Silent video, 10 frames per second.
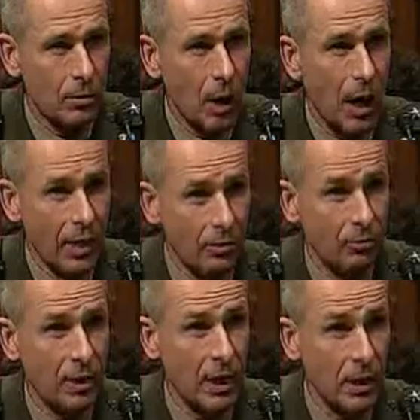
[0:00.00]
I
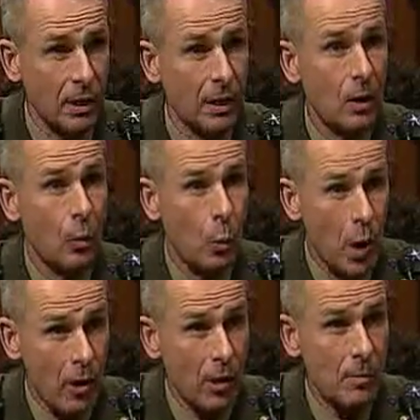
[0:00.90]
said,
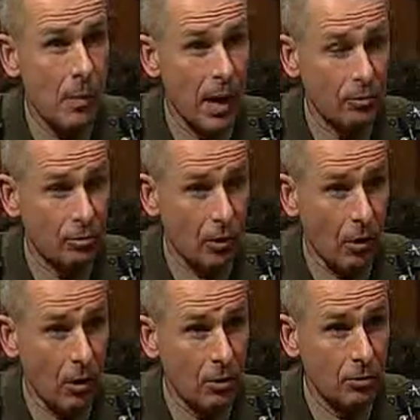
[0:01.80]
wearing my
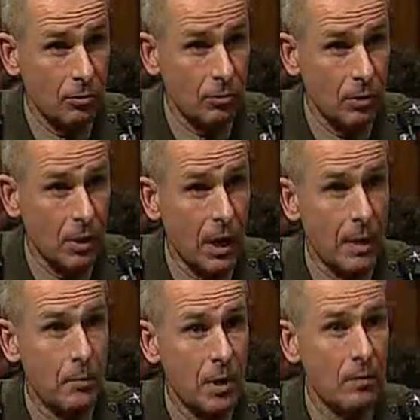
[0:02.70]
stars and
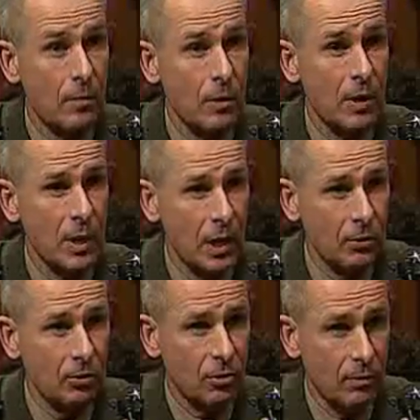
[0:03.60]
being very
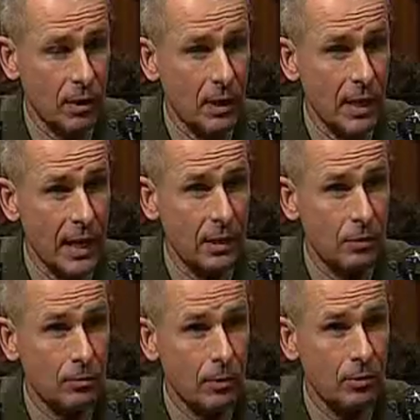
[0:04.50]
conscious of it. And that is
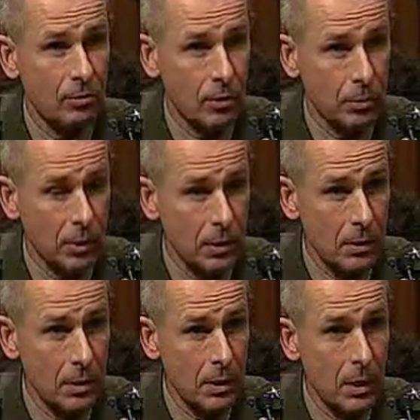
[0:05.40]
very simply
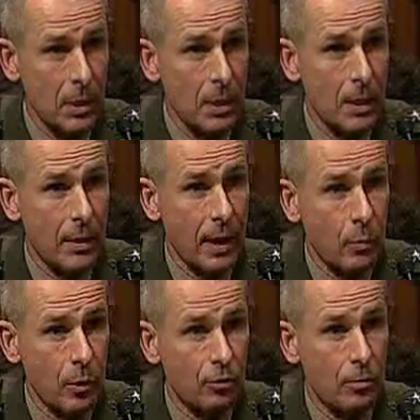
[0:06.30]
that
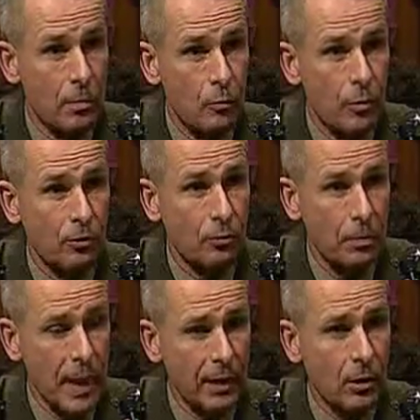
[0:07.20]
we should
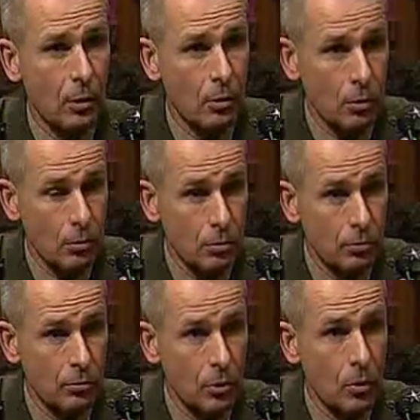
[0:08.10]
respect
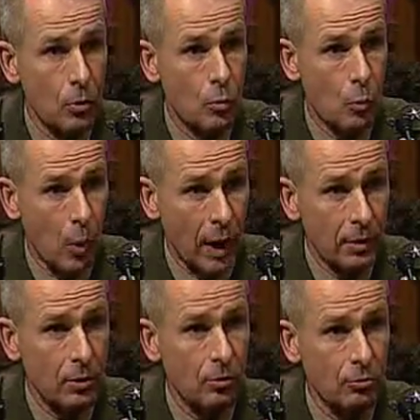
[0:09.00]
those who
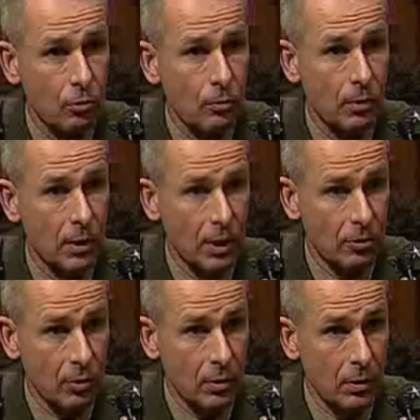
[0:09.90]
want to serve the nation,